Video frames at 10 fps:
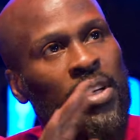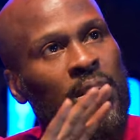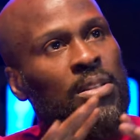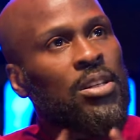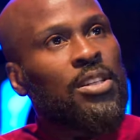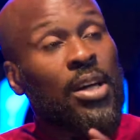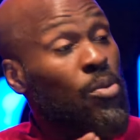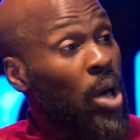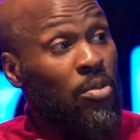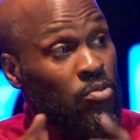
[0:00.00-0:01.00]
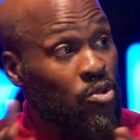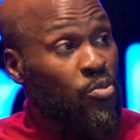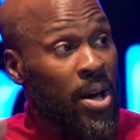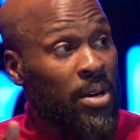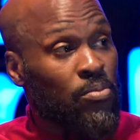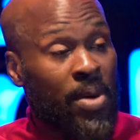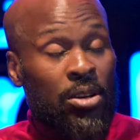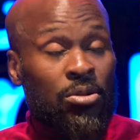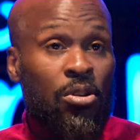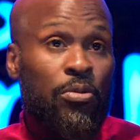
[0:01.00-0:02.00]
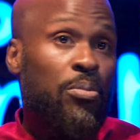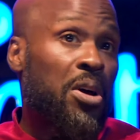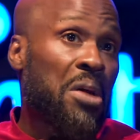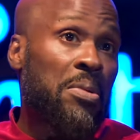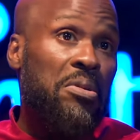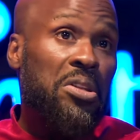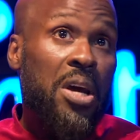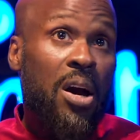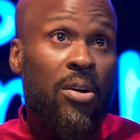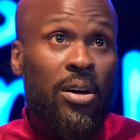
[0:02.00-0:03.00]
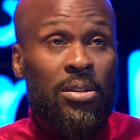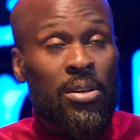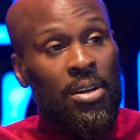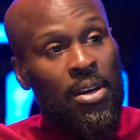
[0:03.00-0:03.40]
my distance. I had real man talk for about like maybe 3 hours,